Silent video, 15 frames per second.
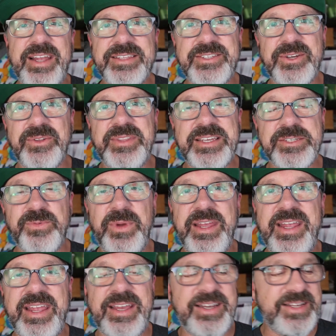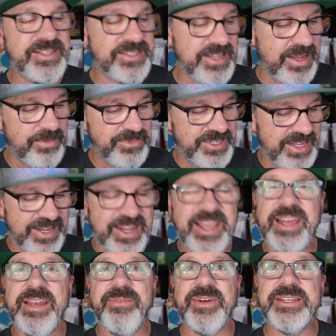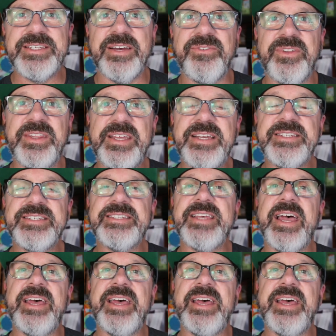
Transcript: And so this week I'm dedicating myself to this.